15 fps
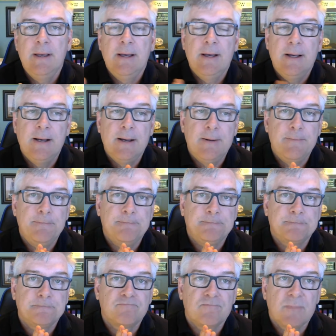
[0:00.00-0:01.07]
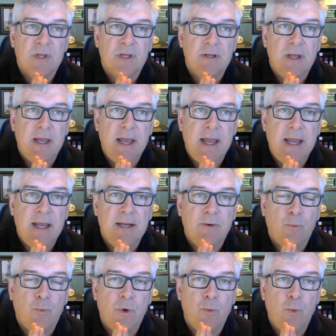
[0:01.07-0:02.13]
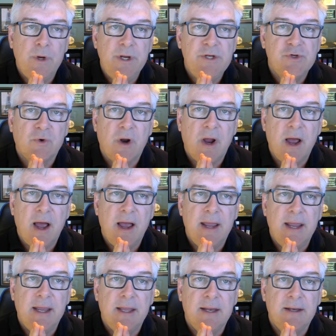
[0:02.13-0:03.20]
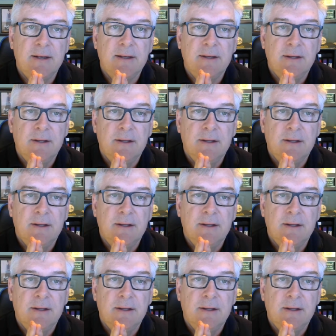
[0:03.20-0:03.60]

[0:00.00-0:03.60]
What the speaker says: And when we try and